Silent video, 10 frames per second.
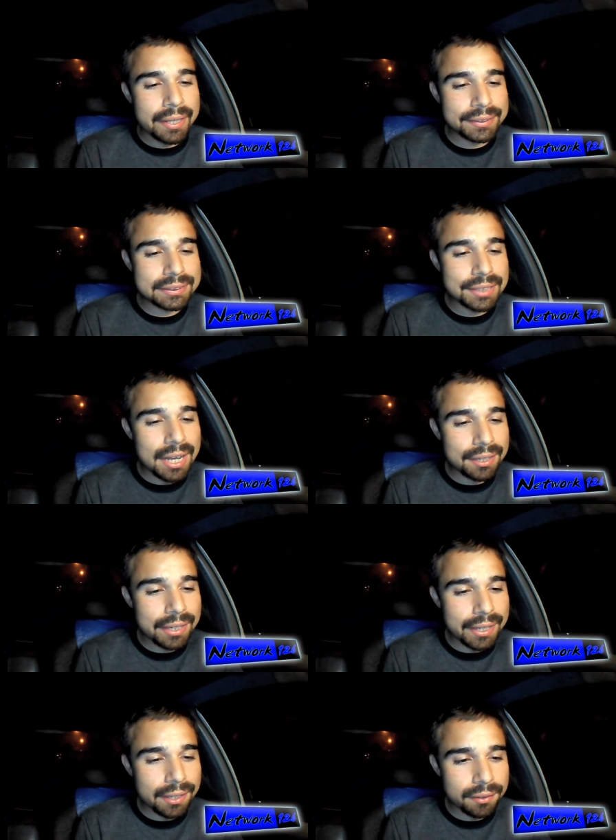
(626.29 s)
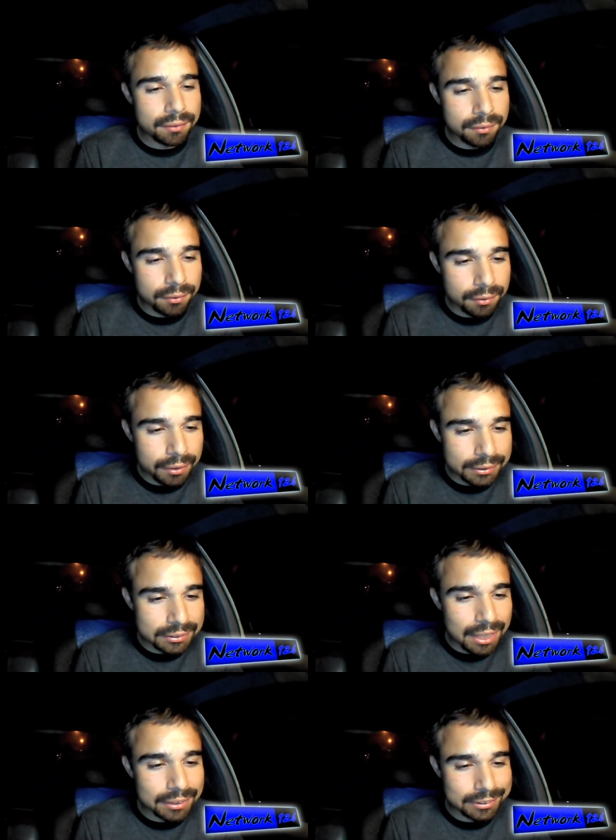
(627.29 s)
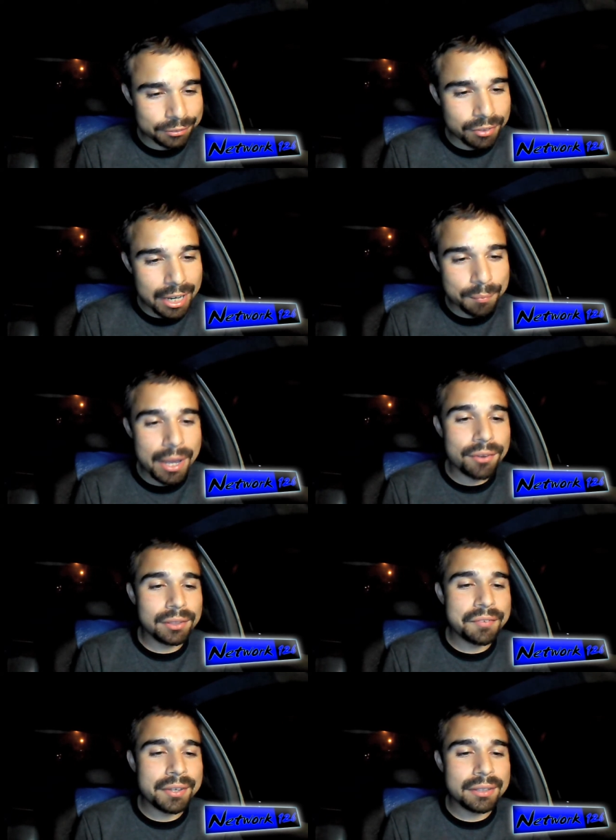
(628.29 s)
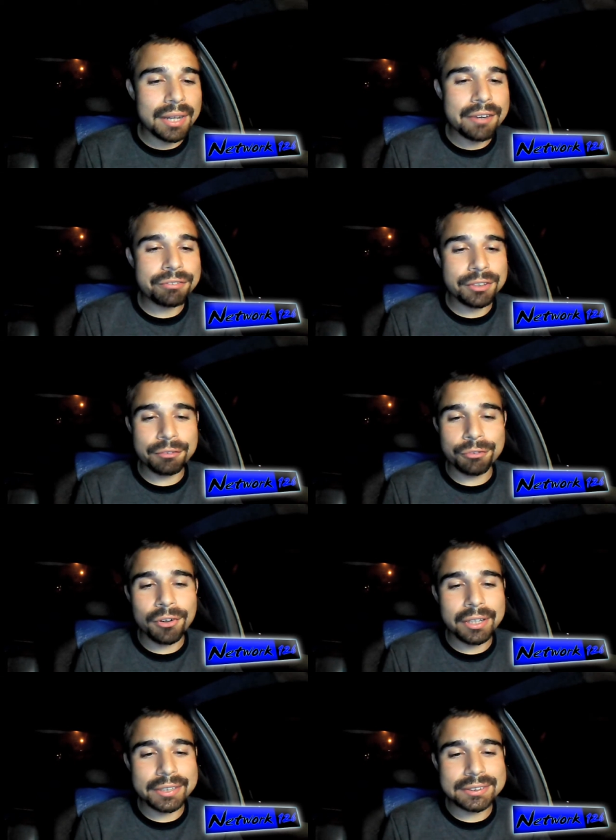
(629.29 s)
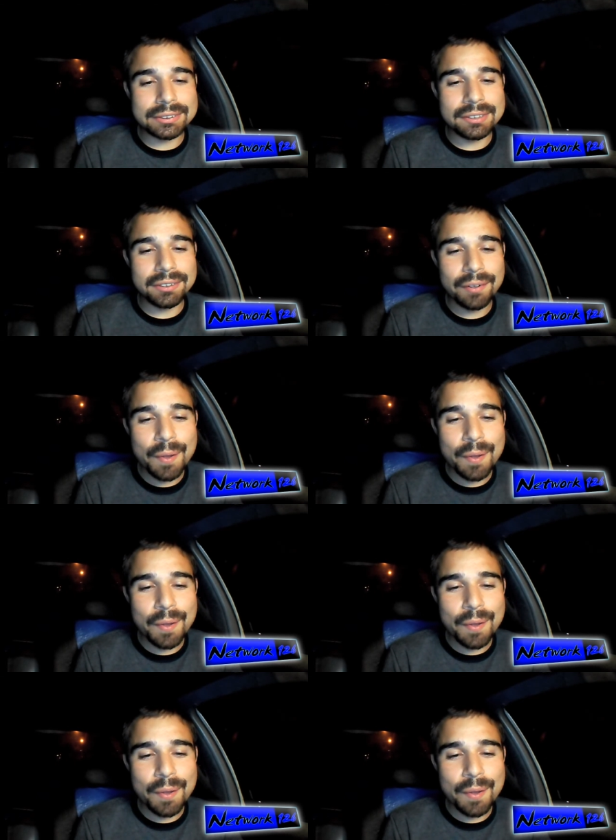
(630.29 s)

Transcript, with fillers: it's not it's not as if I'm out living life to the fullest.